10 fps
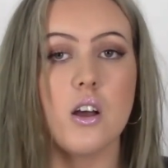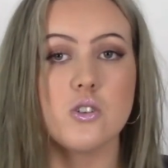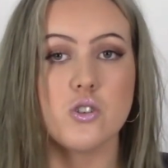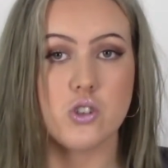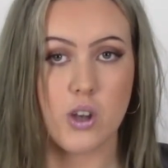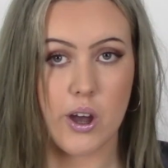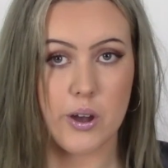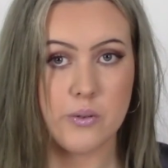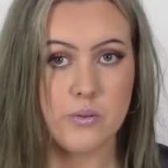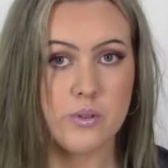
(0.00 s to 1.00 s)

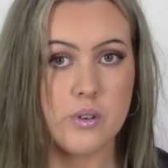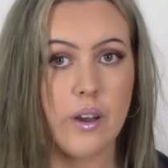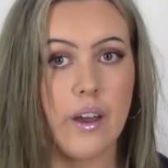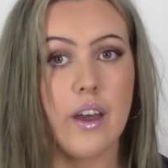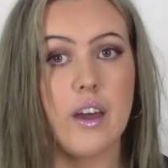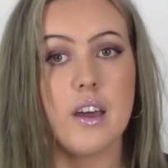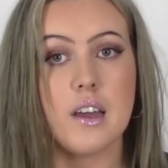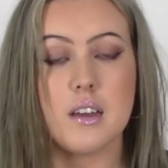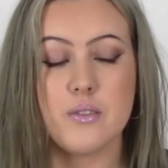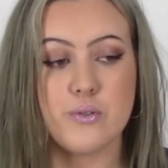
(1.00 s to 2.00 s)
So,
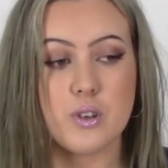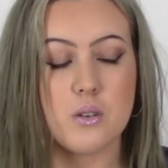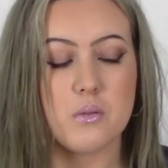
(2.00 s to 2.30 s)
if you